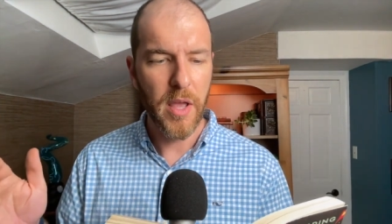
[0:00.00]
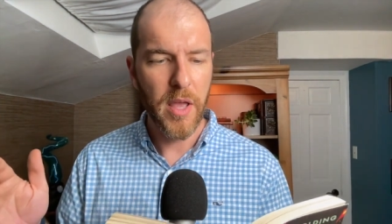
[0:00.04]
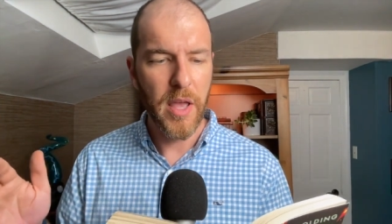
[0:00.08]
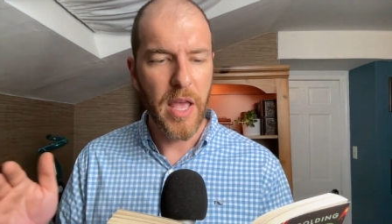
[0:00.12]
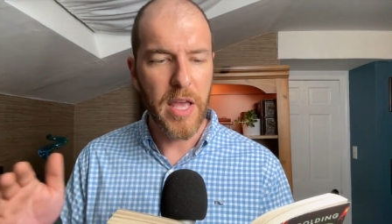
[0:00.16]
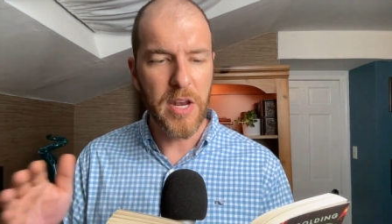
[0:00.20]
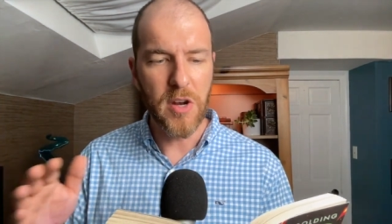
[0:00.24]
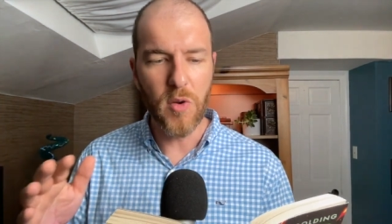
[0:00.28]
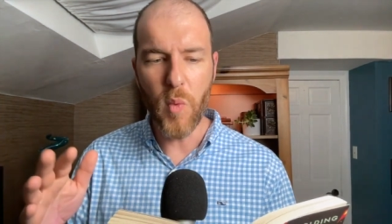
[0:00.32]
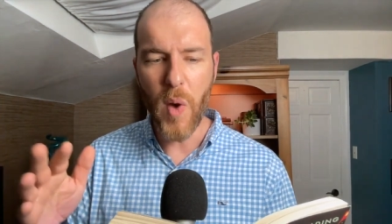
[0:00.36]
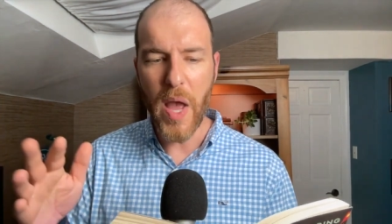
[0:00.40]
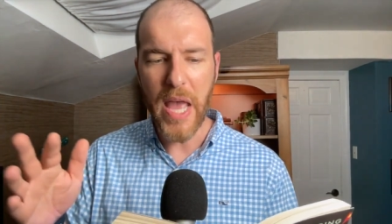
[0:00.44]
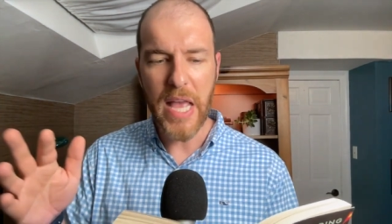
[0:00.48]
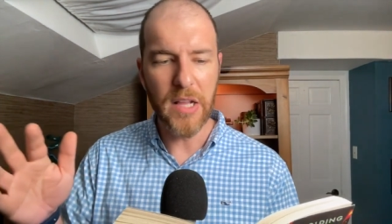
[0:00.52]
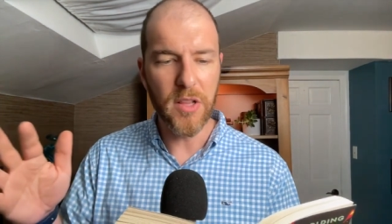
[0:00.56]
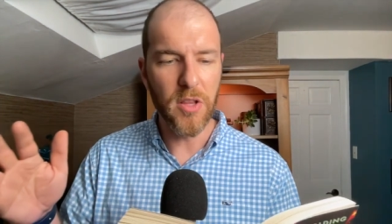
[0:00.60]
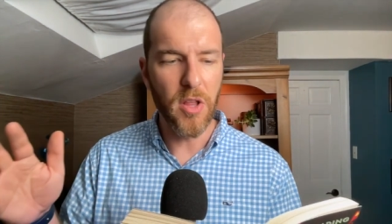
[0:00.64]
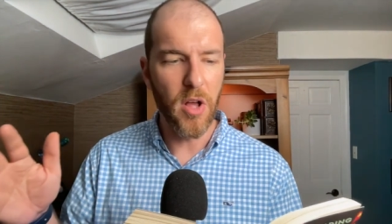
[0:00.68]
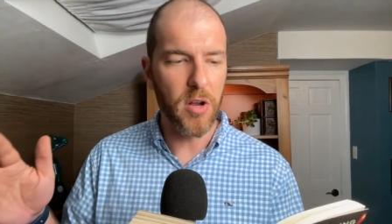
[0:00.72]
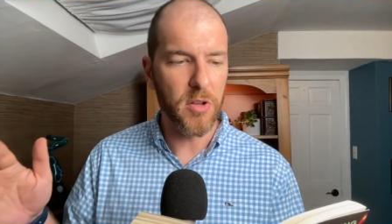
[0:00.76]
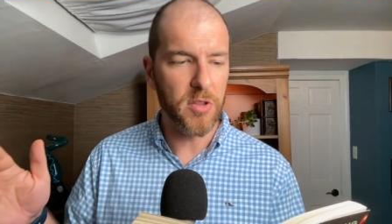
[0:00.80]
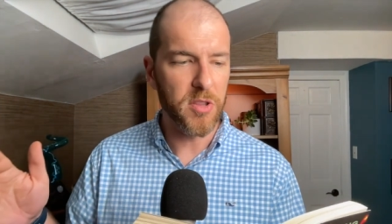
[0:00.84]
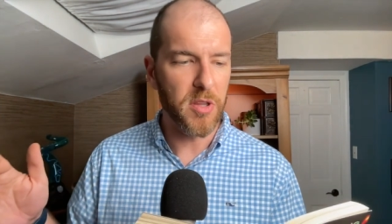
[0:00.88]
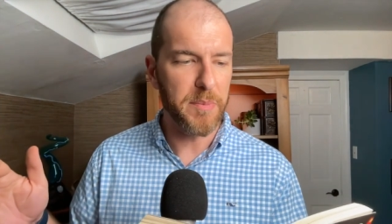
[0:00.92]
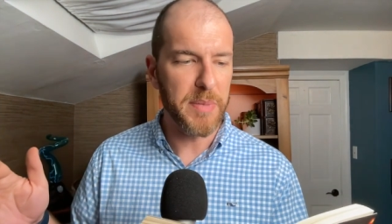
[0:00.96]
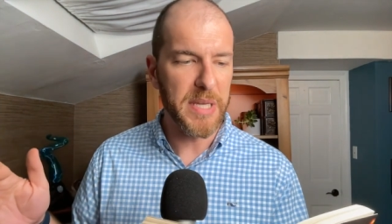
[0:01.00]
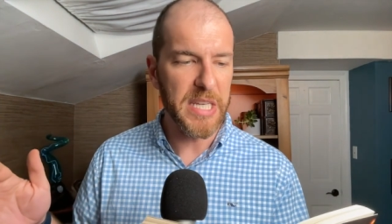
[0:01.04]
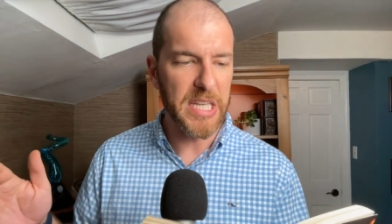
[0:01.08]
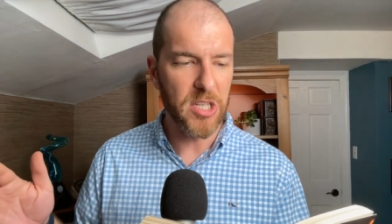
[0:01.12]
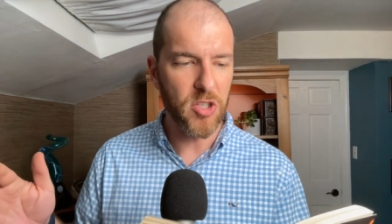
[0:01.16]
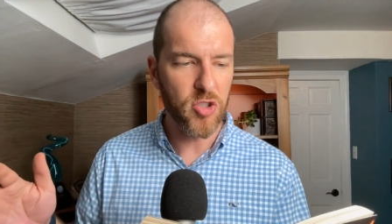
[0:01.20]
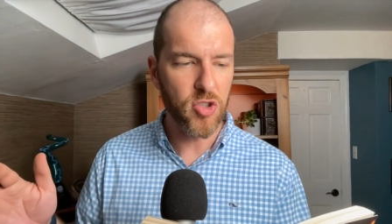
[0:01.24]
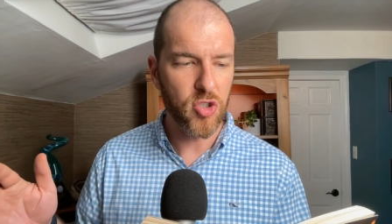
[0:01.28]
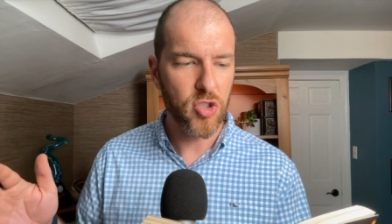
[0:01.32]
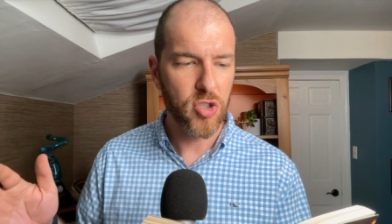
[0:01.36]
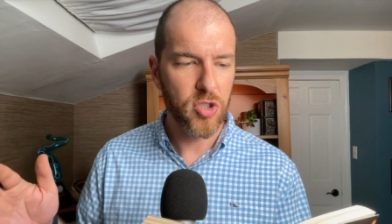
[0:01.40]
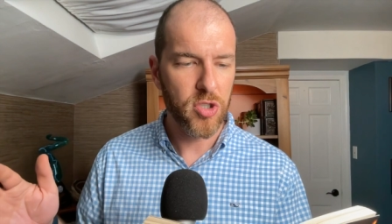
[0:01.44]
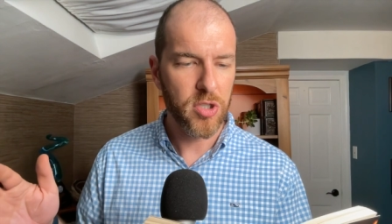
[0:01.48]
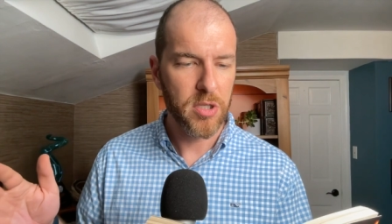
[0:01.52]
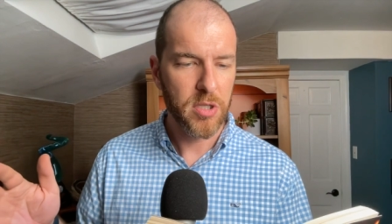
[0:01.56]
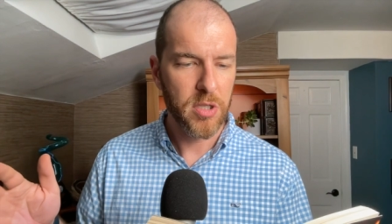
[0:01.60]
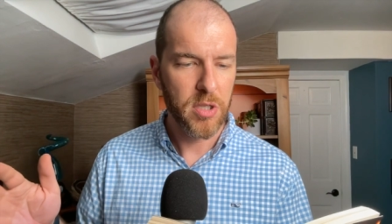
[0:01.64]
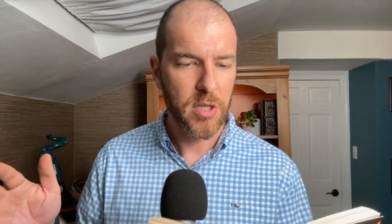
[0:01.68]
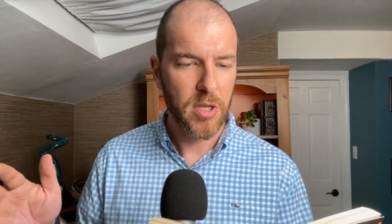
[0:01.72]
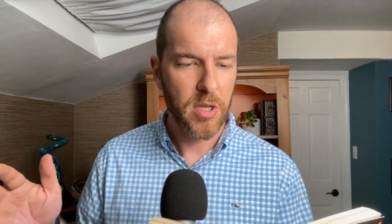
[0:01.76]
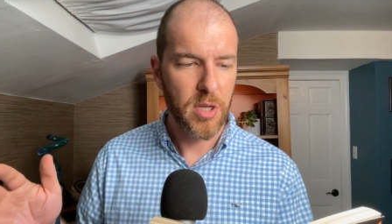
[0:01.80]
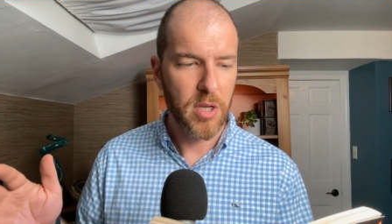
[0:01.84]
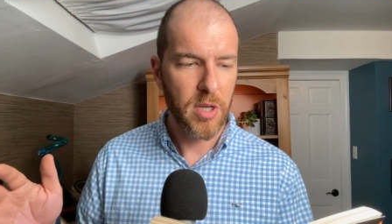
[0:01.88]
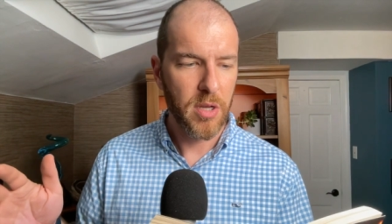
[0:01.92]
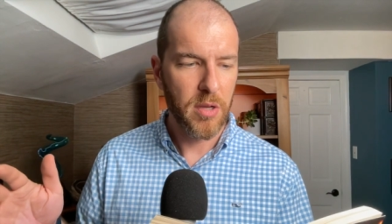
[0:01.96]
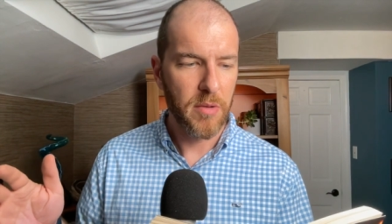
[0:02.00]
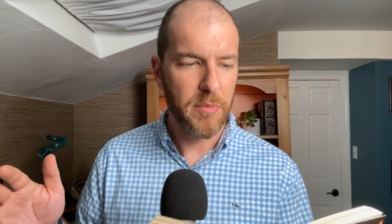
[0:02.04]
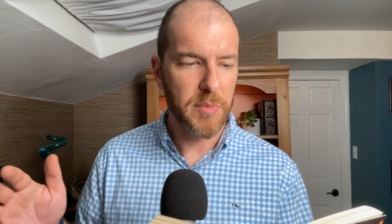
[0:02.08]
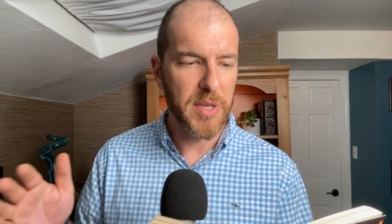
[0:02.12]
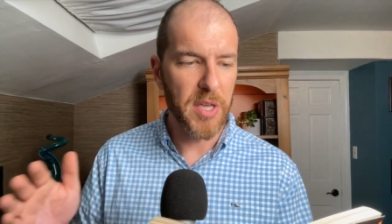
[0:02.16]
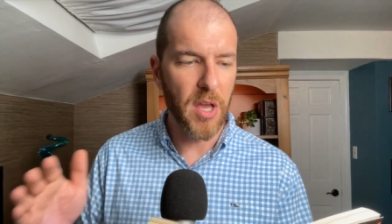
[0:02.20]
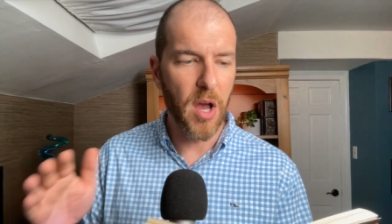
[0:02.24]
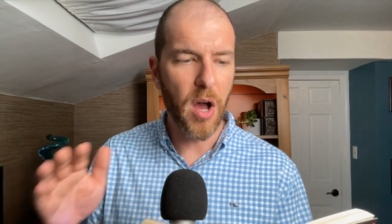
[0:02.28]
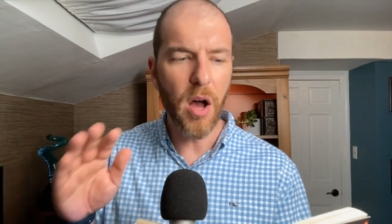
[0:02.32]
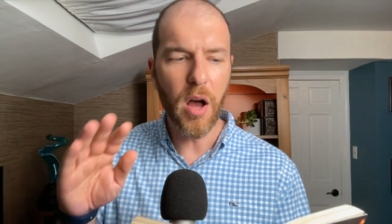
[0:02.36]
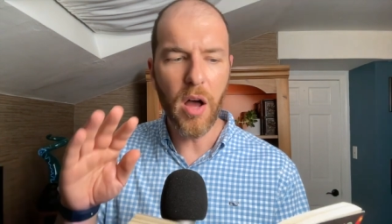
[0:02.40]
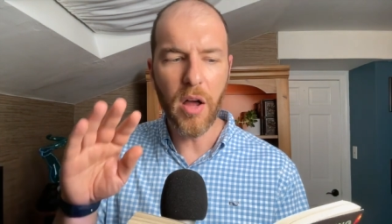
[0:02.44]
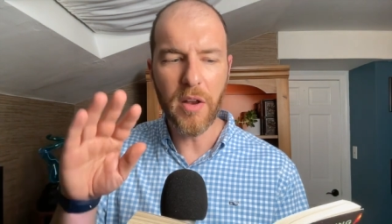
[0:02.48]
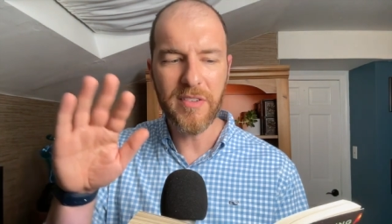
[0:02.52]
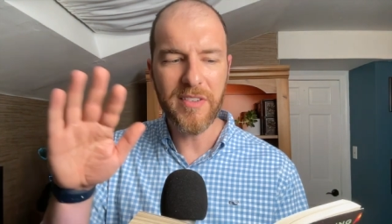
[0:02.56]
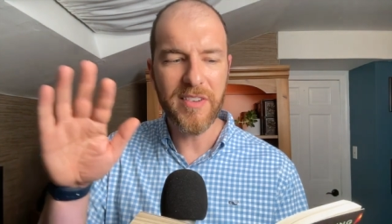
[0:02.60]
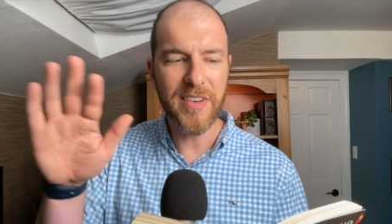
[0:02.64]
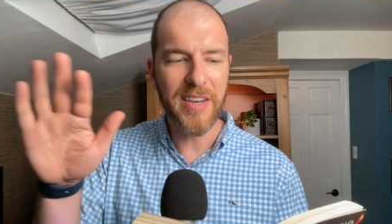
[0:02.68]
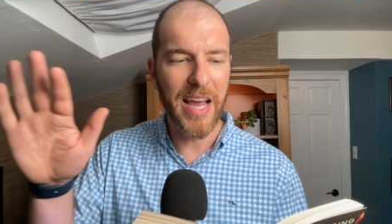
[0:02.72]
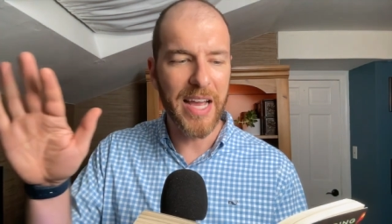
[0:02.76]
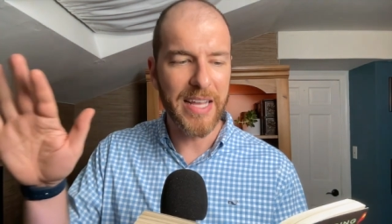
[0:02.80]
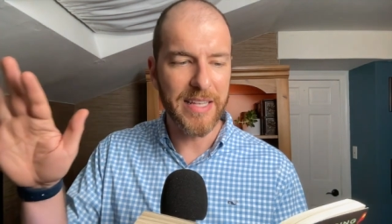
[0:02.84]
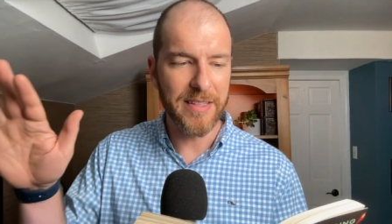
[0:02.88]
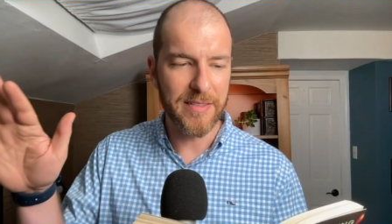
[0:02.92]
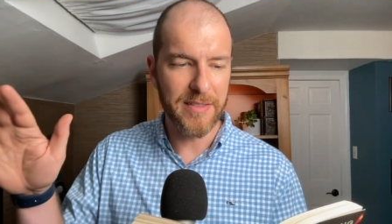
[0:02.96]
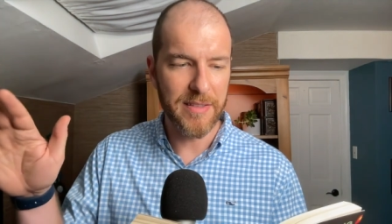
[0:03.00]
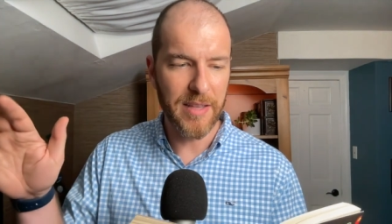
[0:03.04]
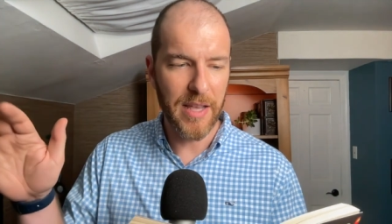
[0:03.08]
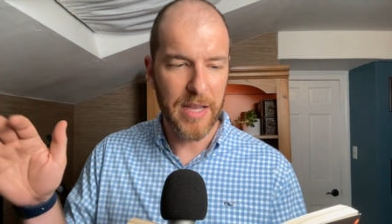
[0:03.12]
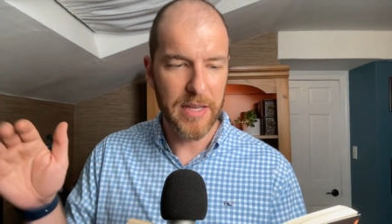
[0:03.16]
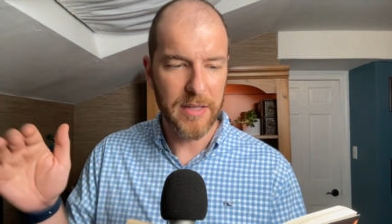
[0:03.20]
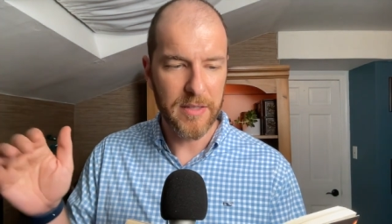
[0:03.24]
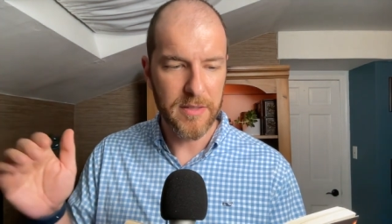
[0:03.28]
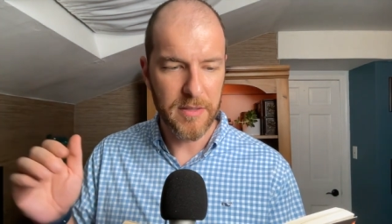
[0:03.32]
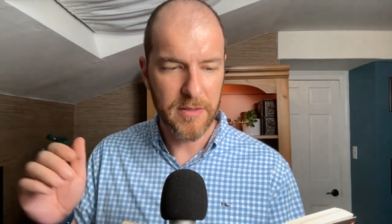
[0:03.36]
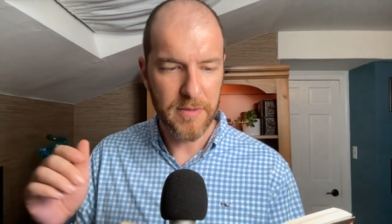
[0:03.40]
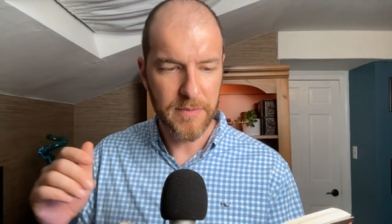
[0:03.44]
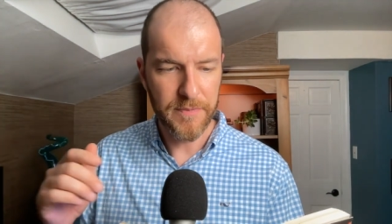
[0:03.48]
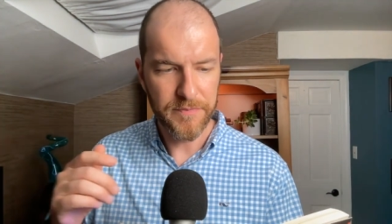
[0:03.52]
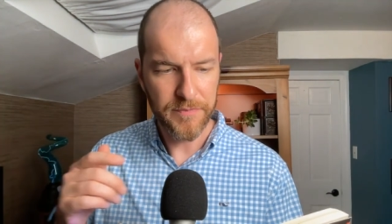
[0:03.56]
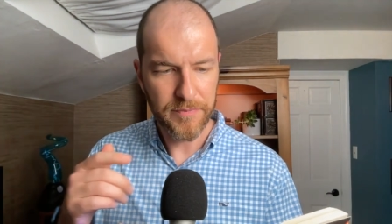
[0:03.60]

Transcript: and away along the beach, beyond night sight.